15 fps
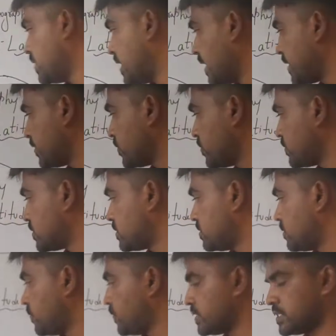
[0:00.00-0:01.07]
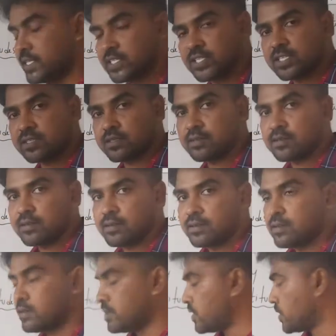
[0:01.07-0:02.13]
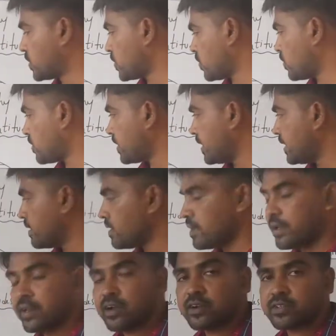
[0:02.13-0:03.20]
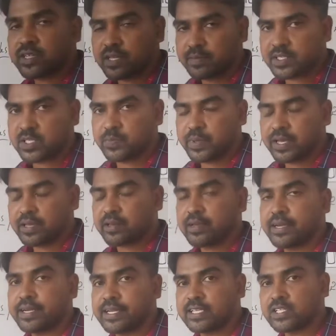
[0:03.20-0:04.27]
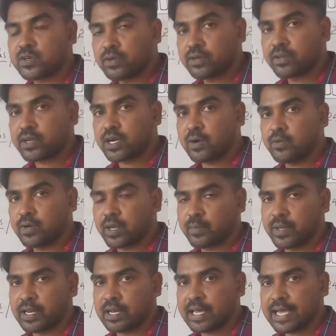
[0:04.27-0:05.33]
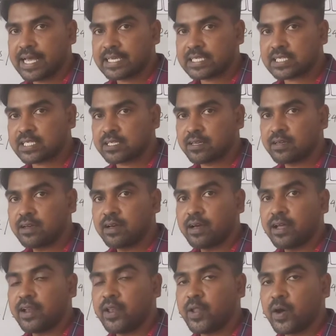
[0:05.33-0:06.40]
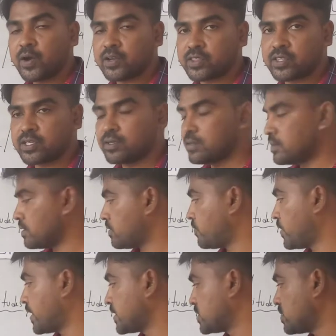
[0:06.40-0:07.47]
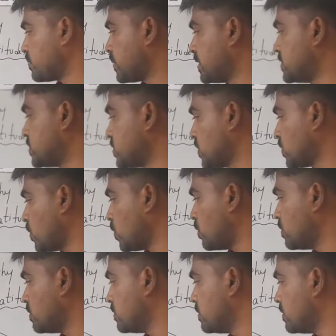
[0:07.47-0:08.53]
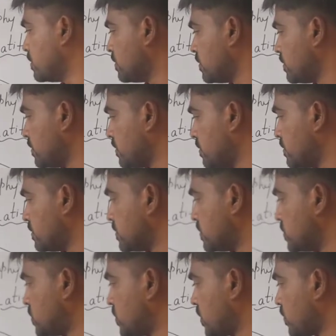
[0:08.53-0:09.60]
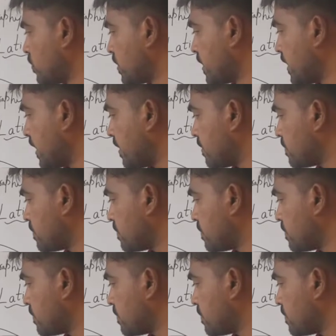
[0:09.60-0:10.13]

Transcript: latitude which is drawn in northern hemisphere, it is going to countable as north. For example, 0 degree,